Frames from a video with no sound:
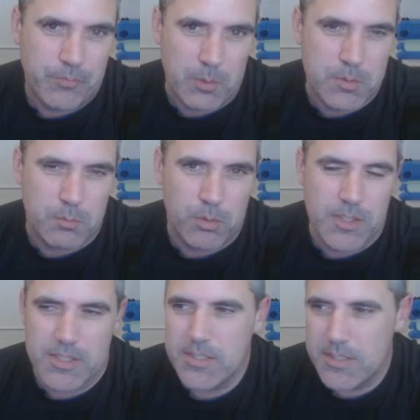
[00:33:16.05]
I'm
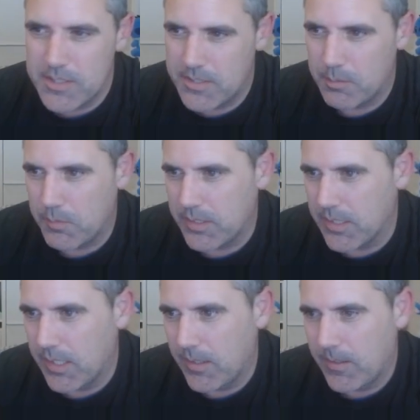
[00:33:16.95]
surprised. This is something
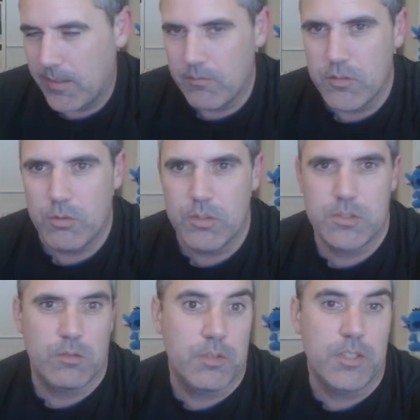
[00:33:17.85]
that I've
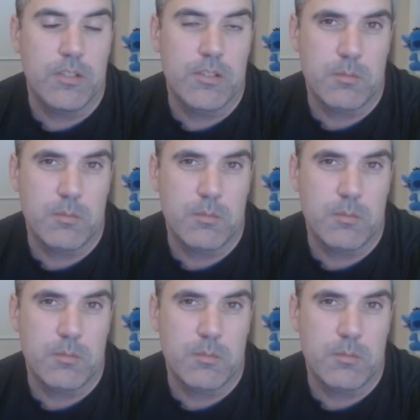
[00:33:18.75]
noticed over the years.